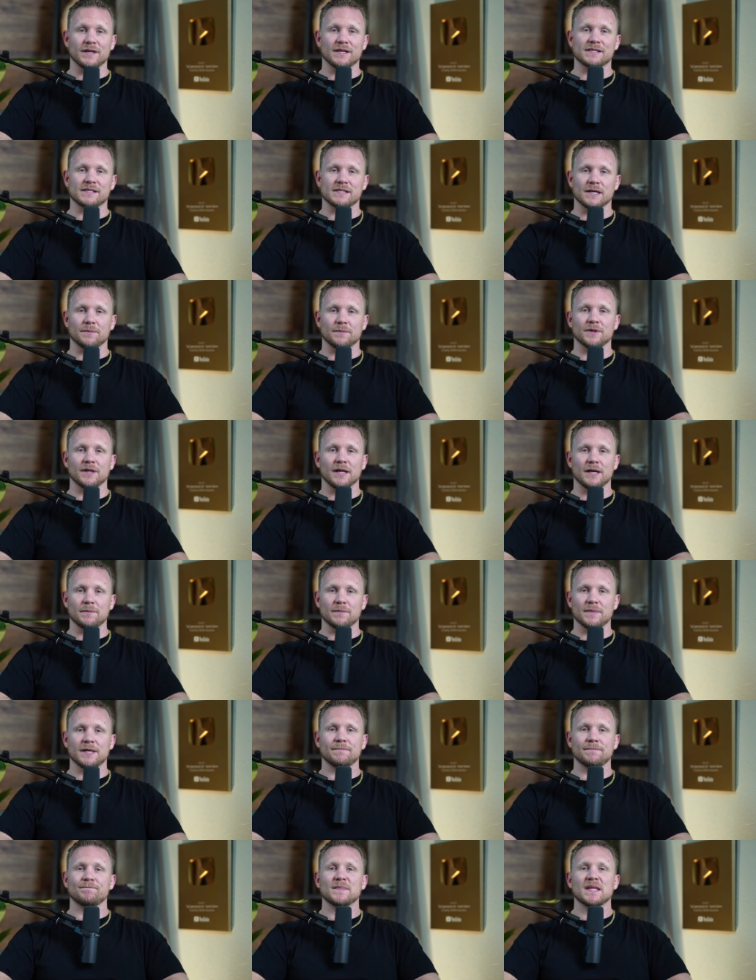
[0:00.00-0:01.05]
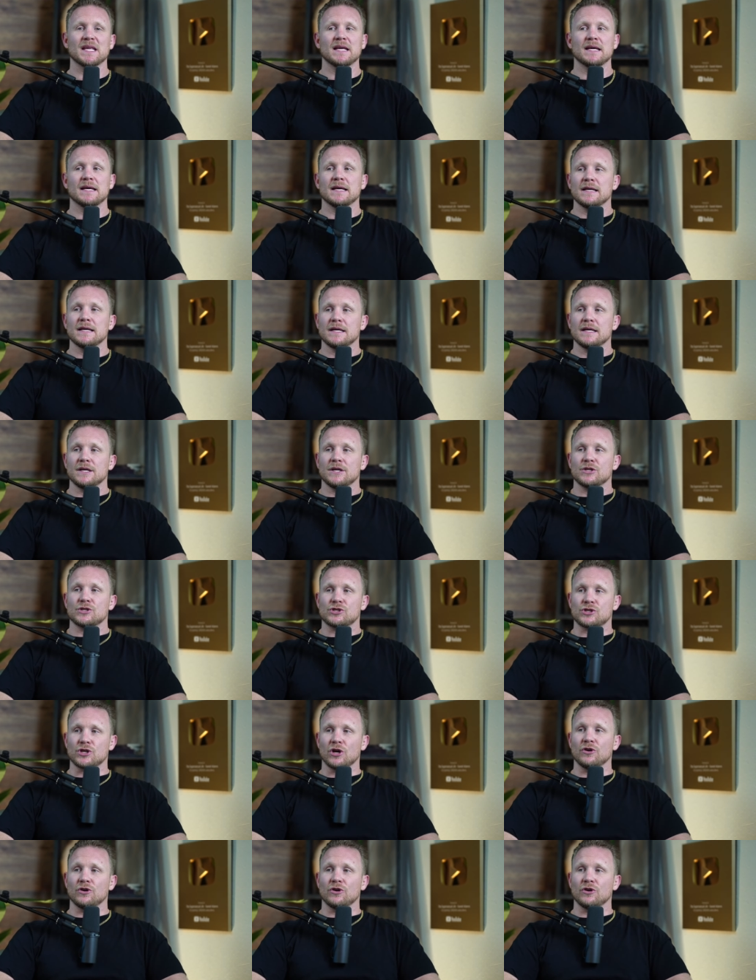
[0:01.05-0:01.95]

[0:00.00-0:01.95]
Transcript: accept it. Amen. So,